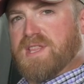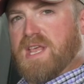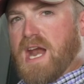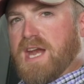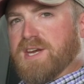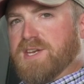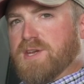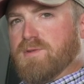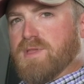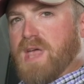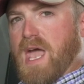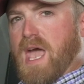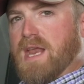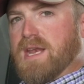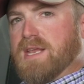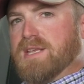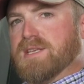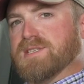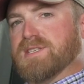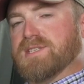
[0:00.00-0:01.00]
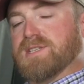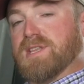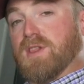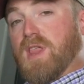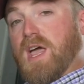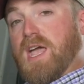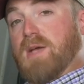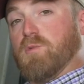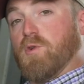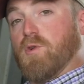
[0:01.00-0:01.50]
that I do that is the
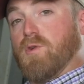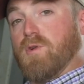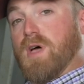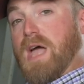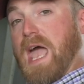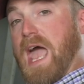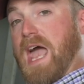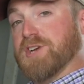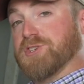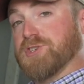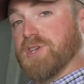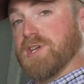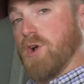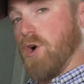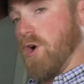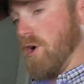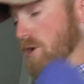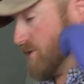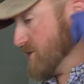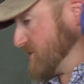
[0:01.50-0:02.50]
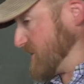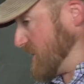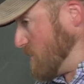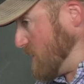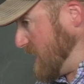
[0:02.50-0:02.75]
label actually calls that